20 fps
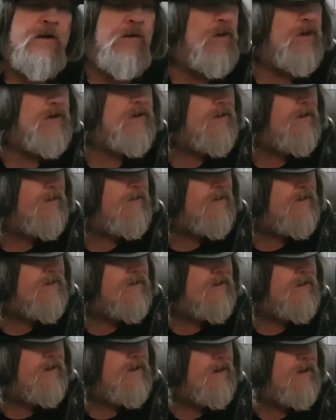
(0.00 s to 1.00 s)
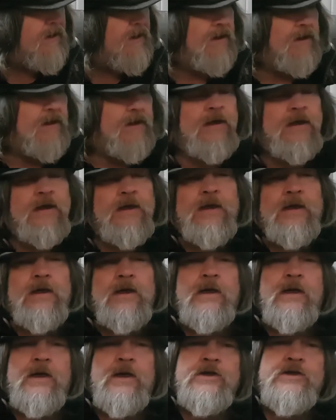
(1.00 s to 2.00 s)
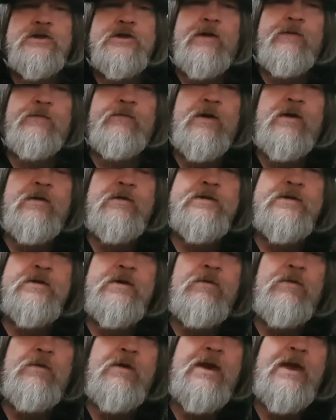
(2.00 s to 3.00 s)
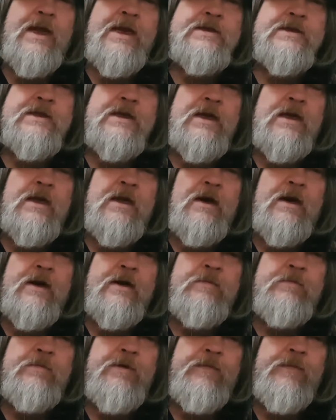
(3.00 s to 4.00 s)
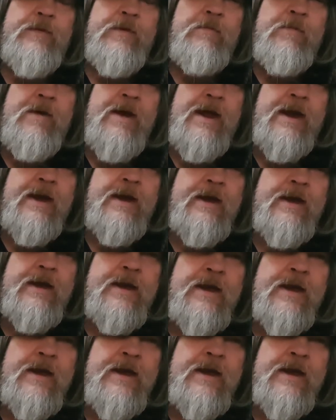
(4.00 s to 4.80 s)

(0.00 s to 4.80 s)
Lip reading: what's known as the Jethro Tull classic lineup of the band,